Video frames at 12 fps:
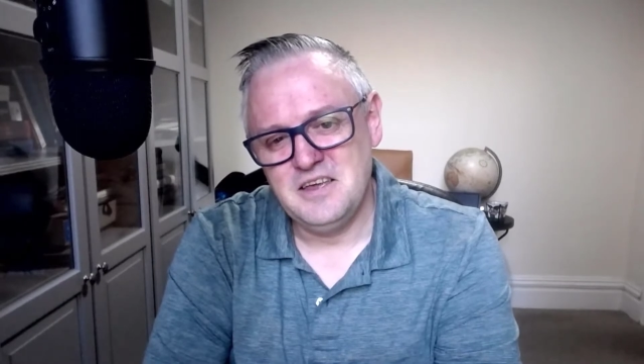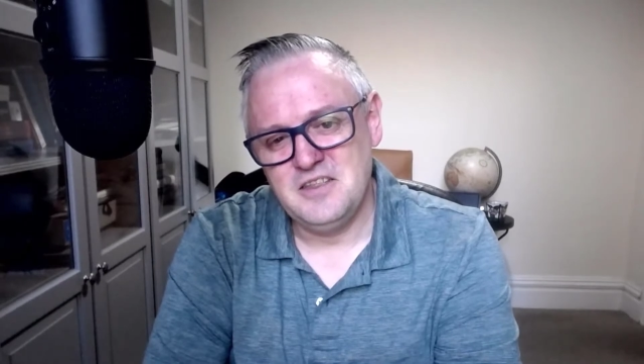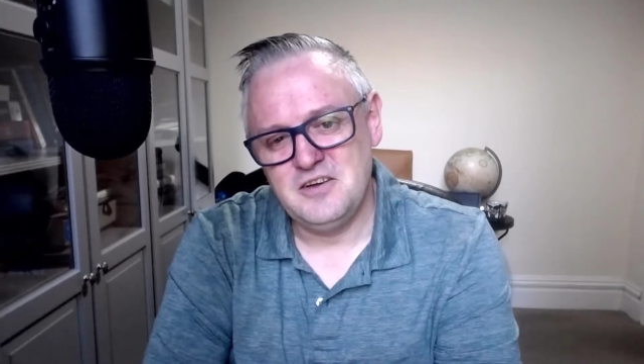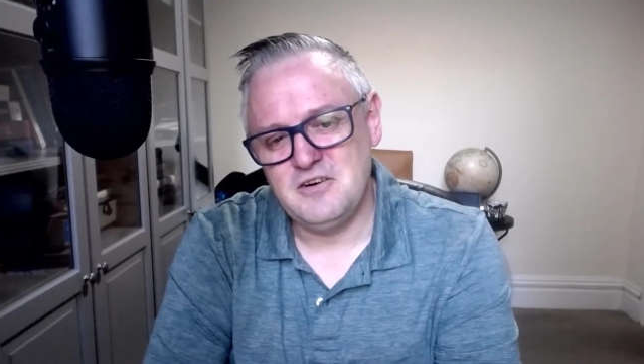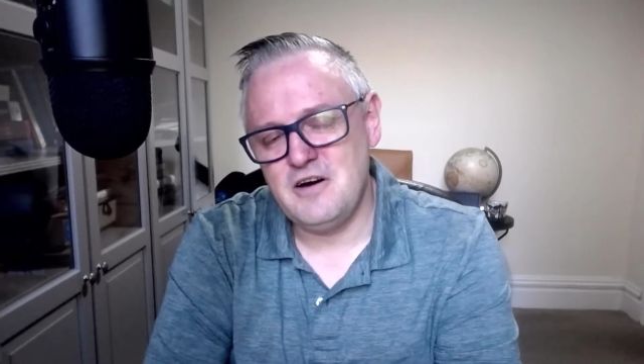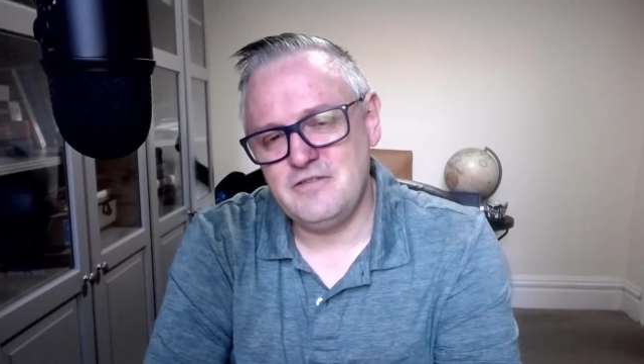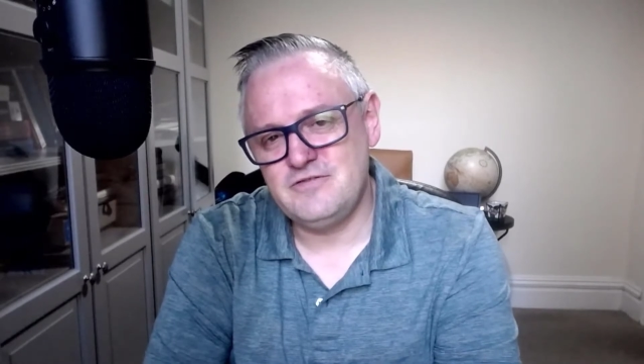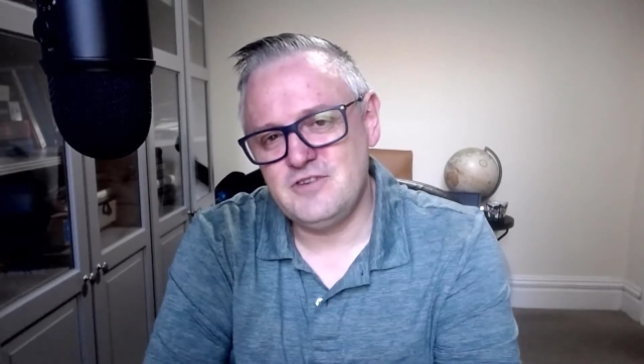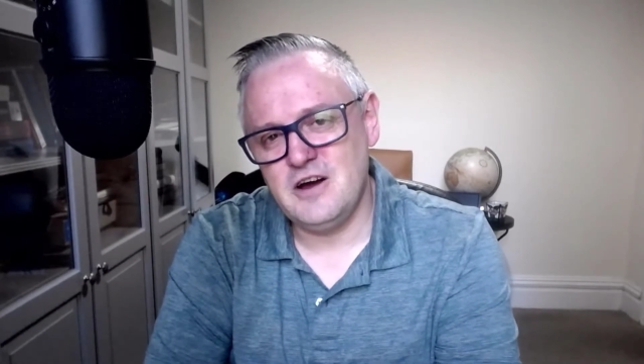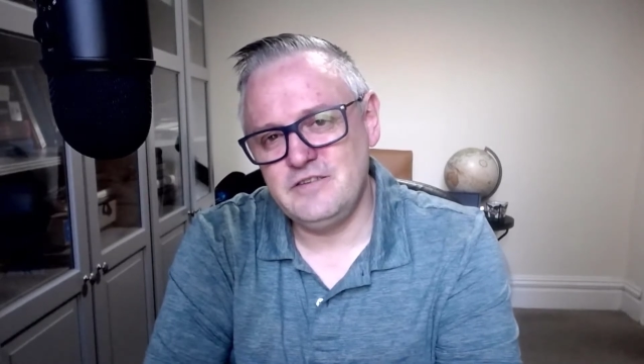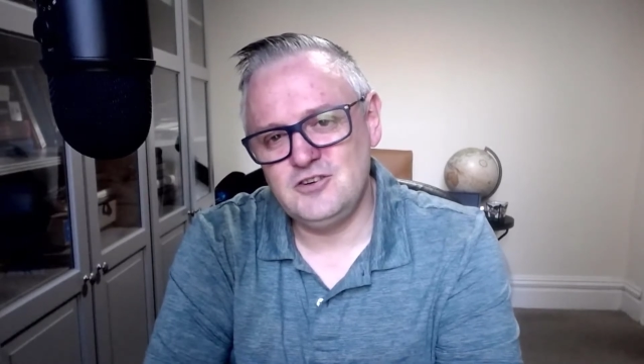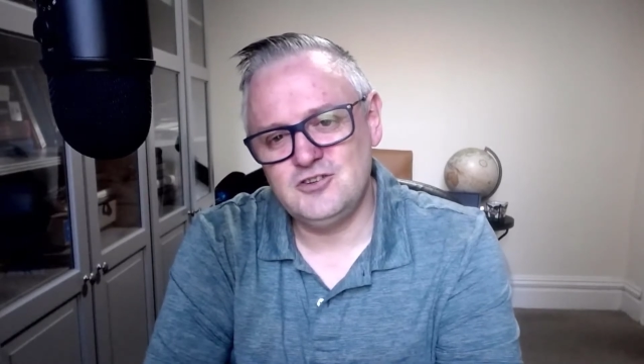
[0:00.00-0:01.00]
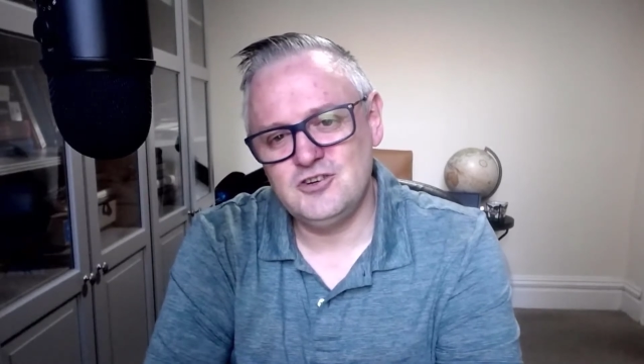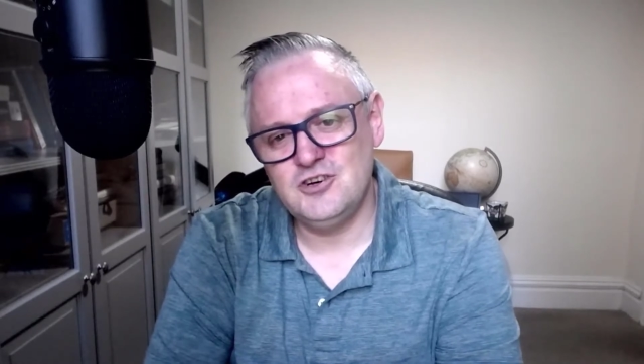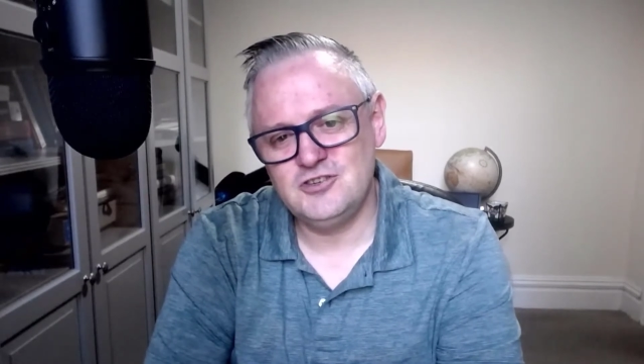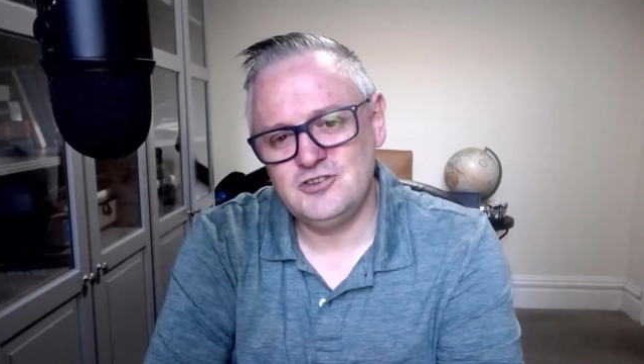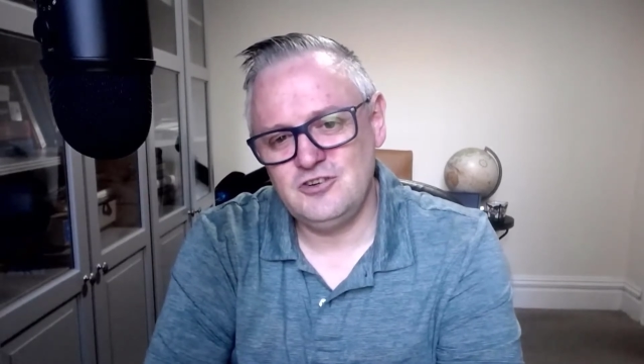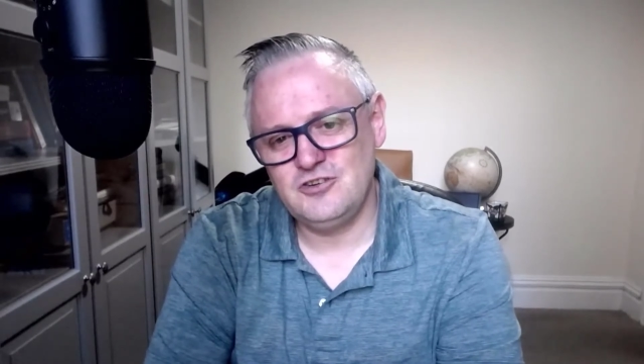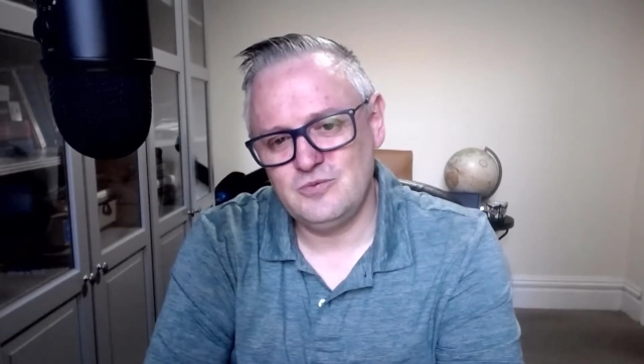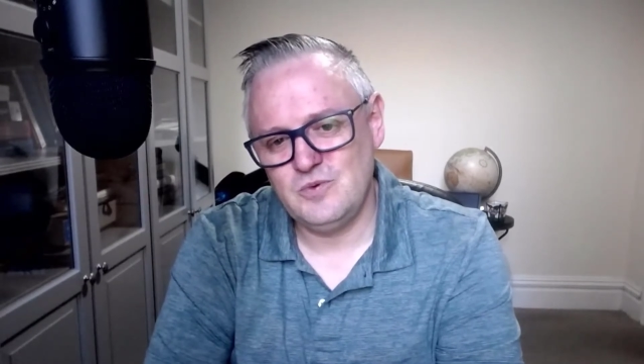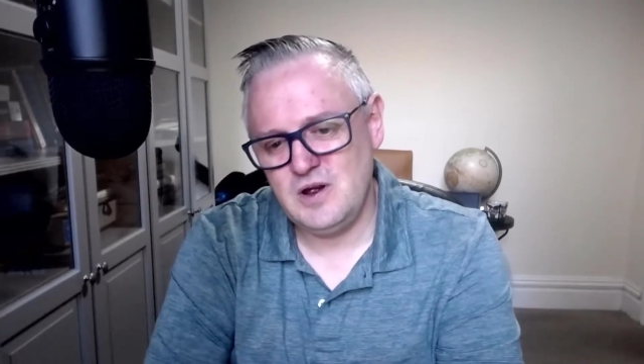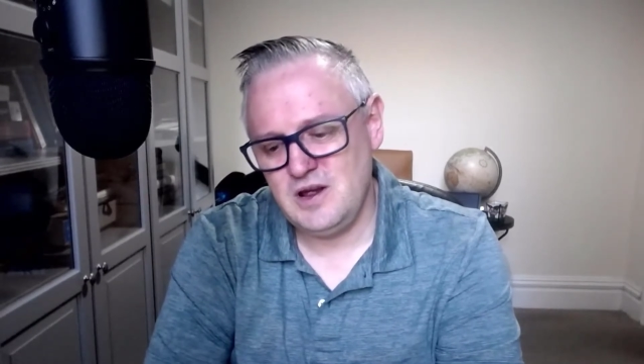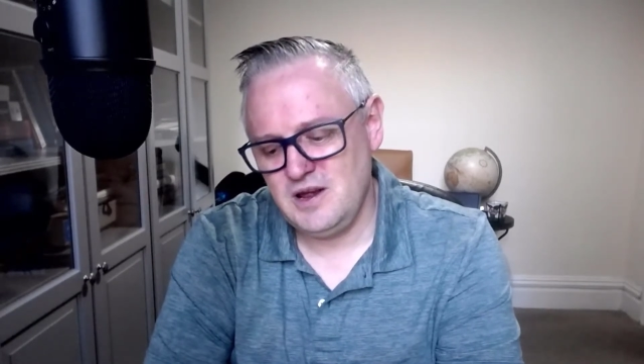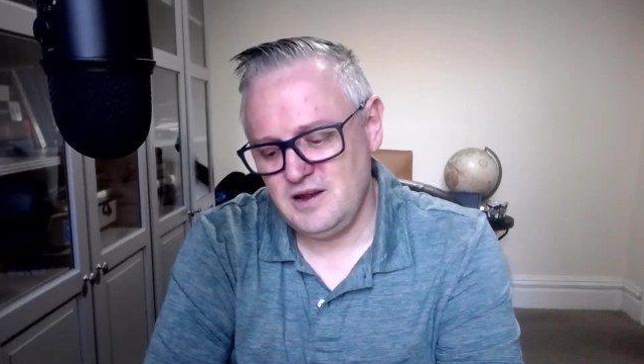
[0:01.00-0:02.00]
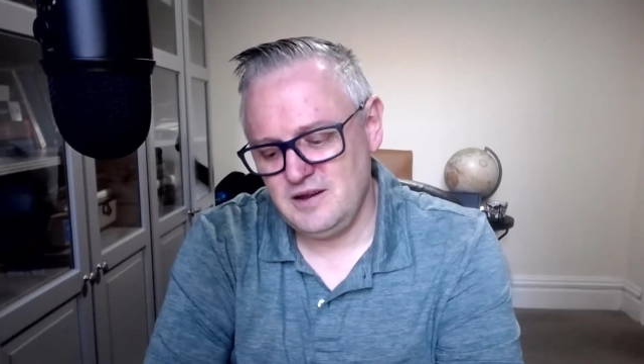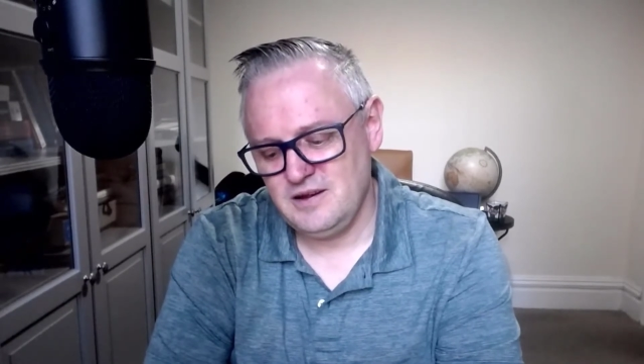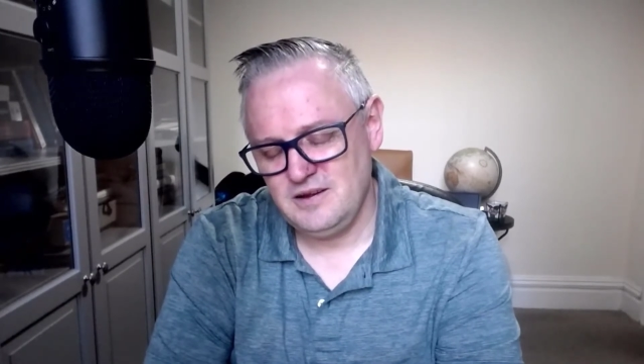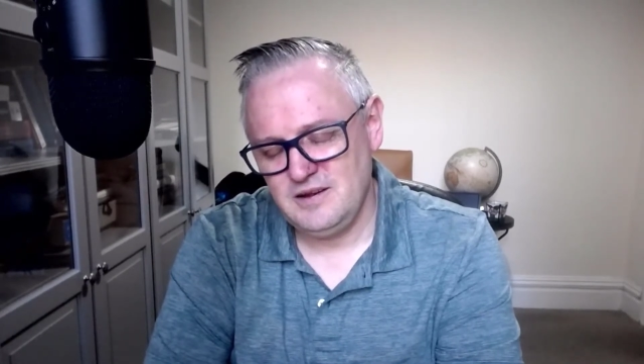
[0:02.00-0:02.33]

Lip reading: There are thriving churches where